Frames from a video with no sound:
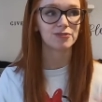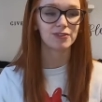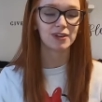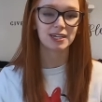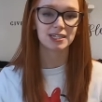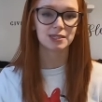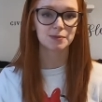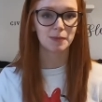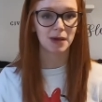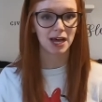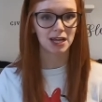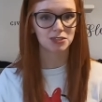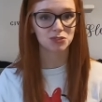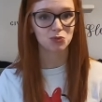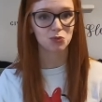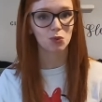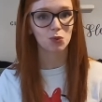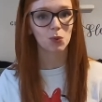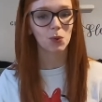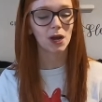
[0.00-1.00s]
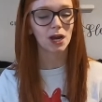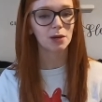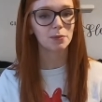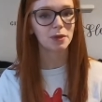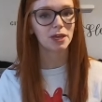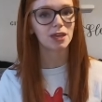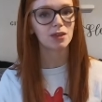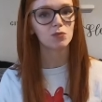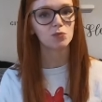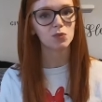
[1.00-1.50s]
face mask
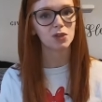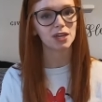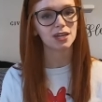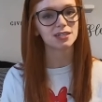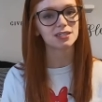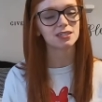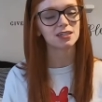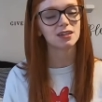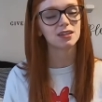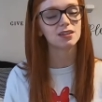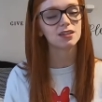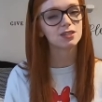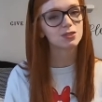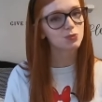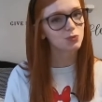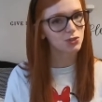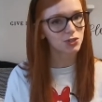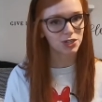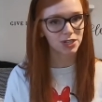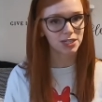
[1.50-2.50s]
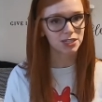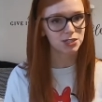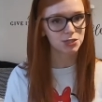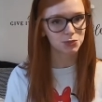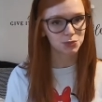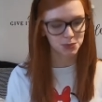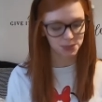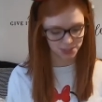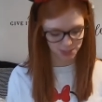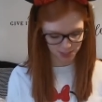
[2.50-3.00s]
requirement in place, at least when you're
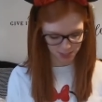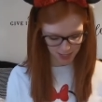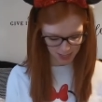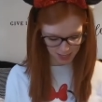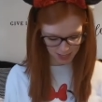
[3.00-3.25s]
indoors.